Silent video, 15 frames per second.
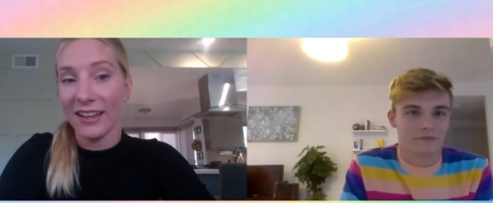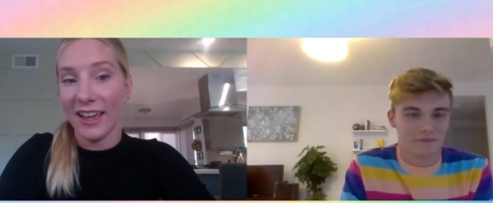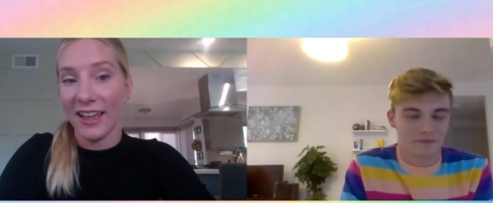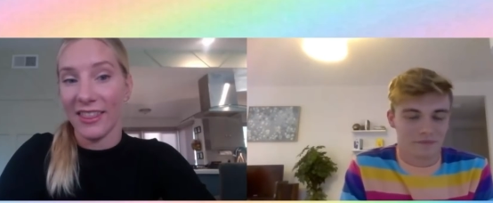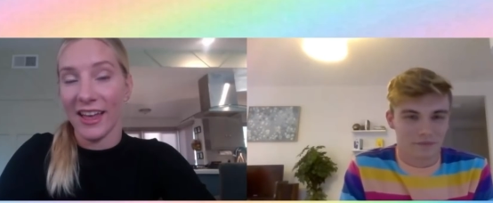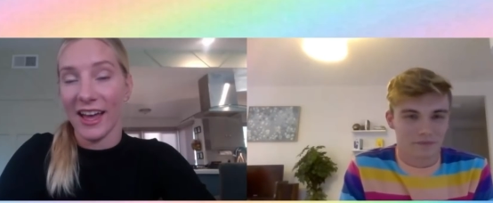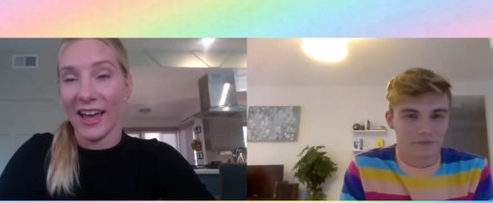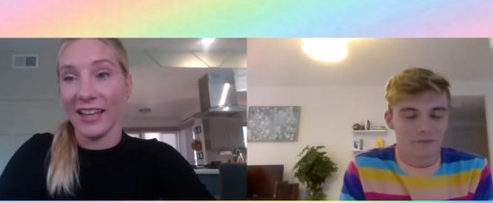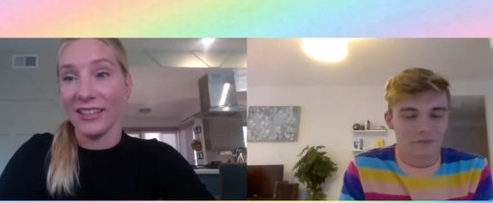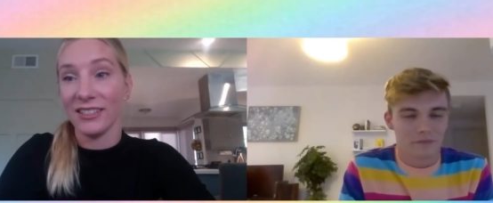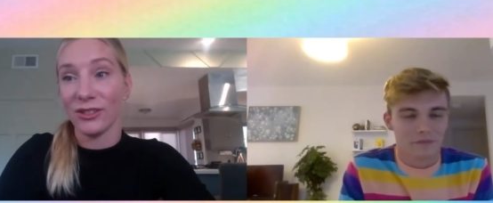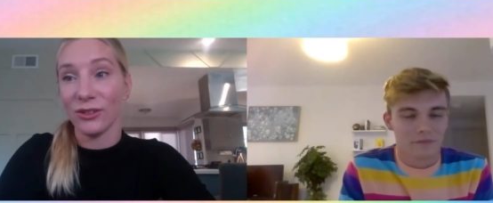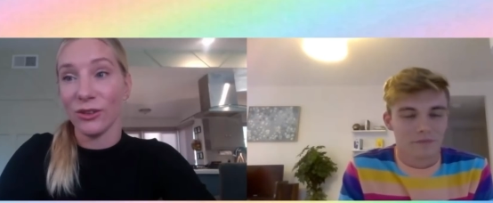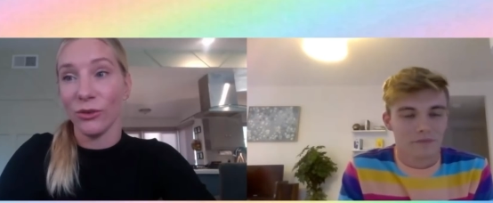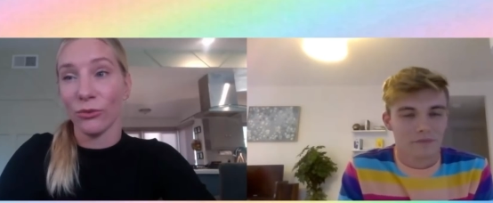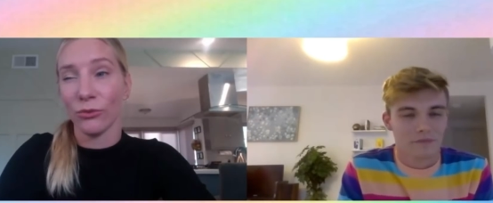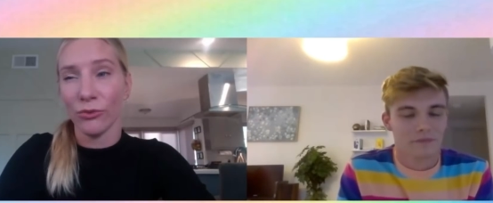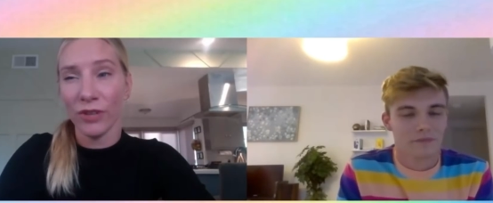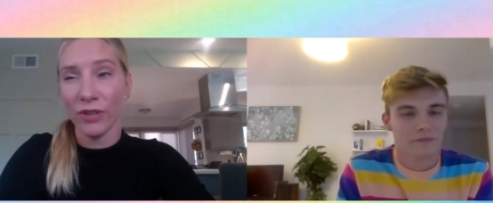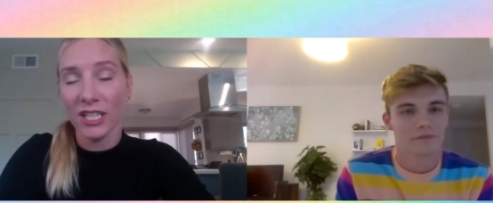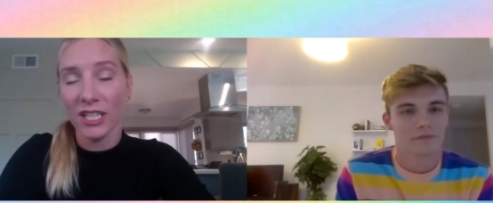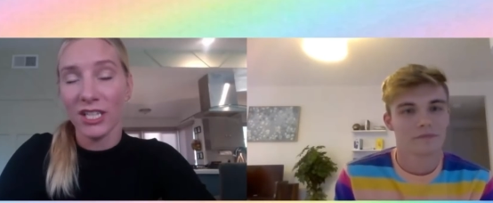Speaker 1: that
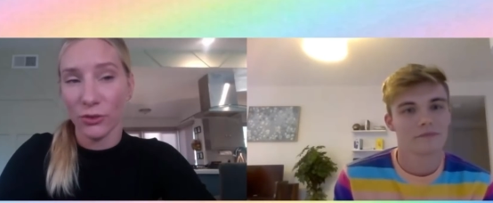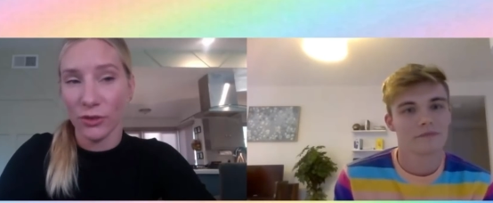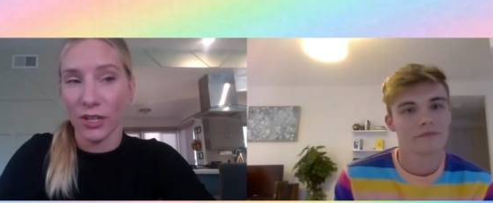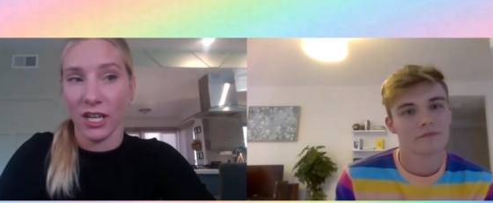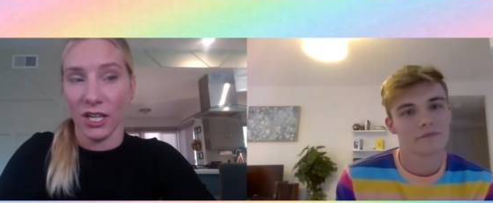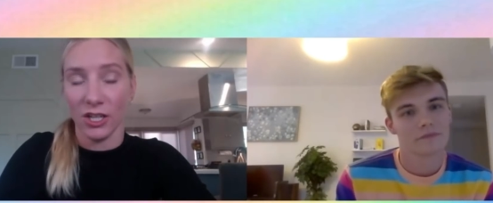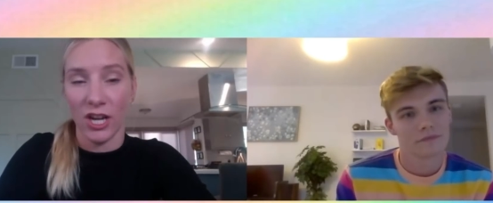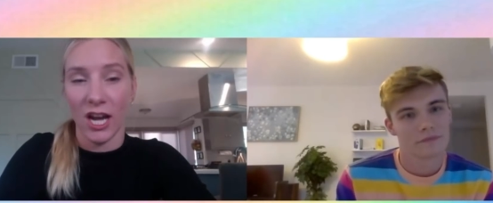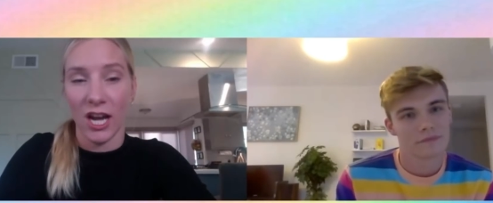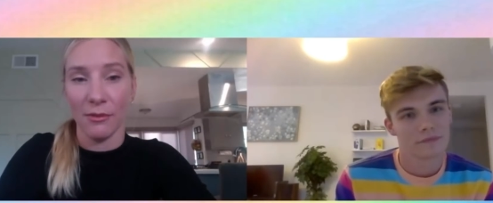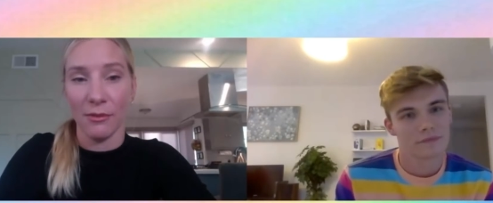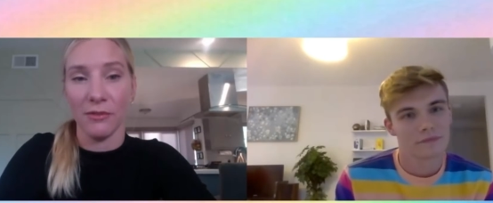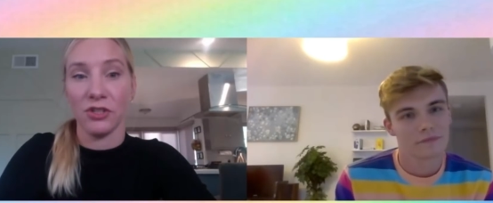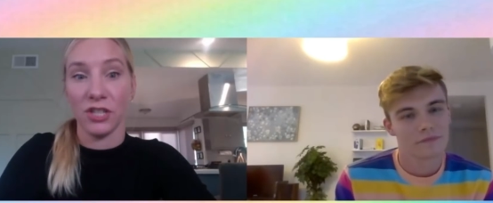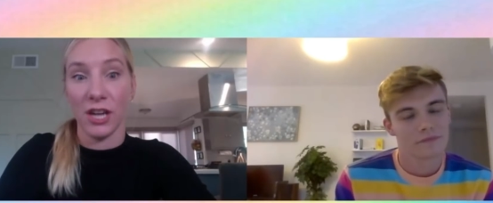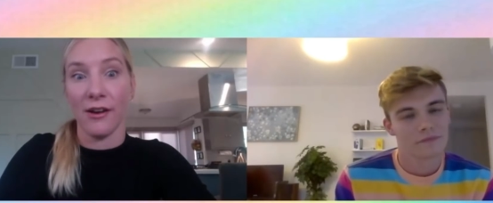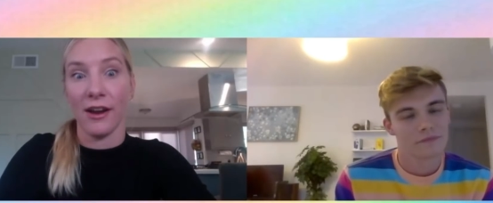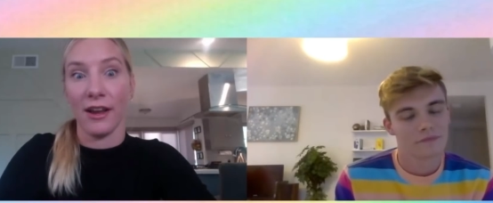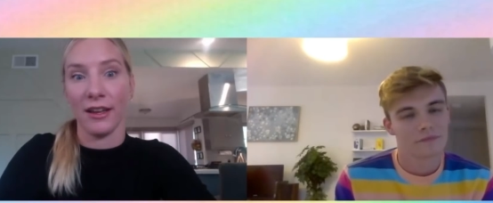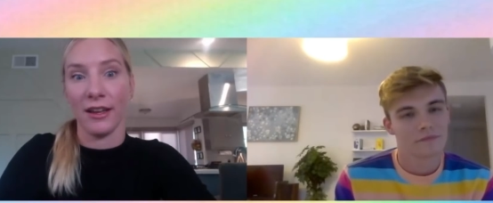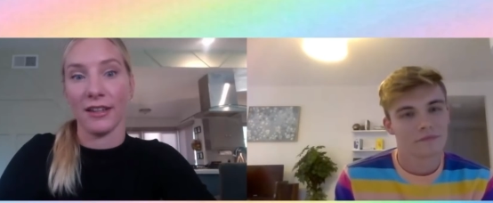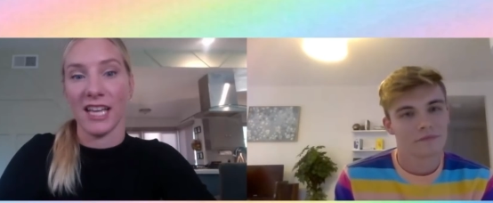really do a good job of sharing
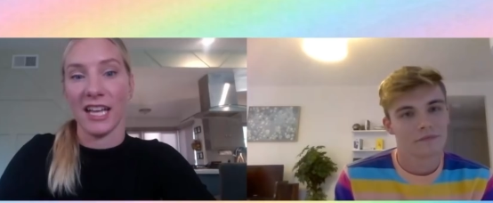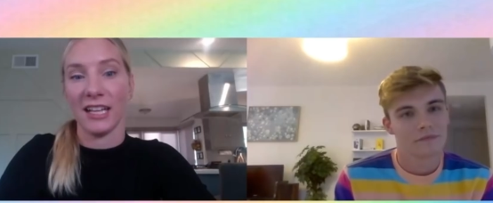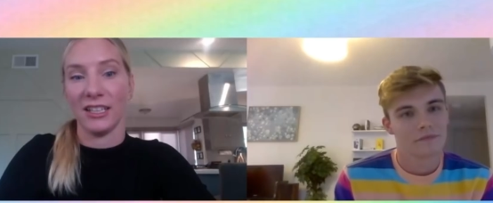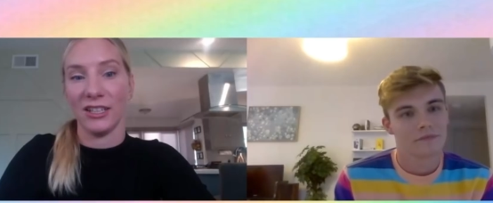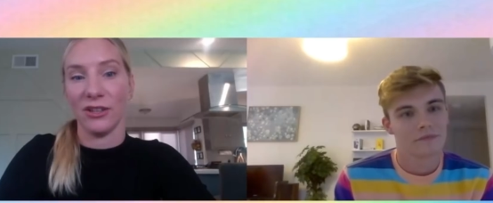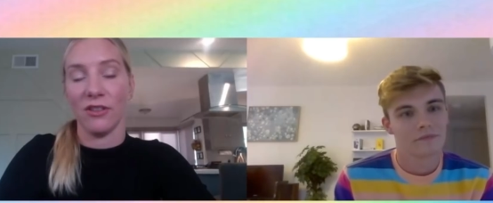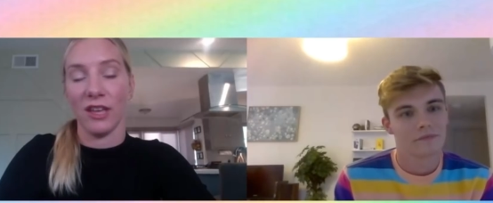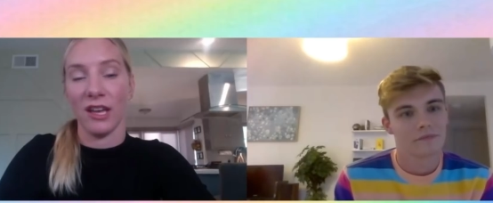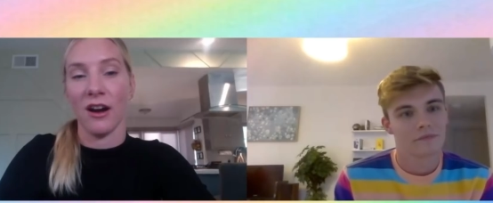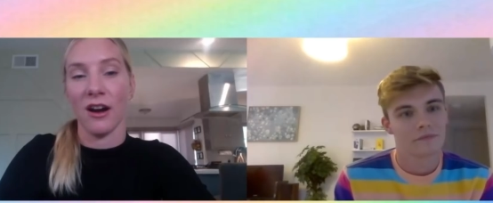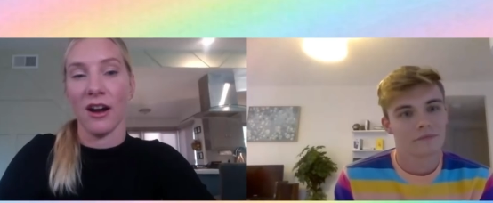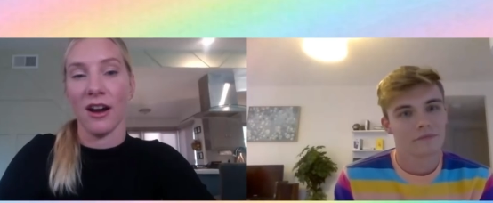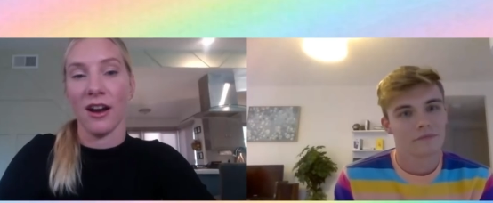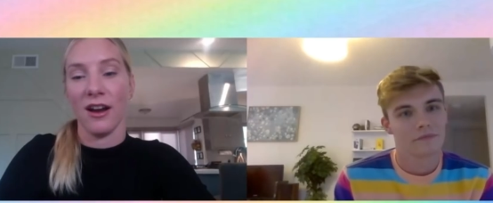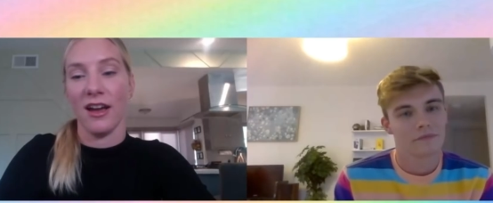exactly who they are.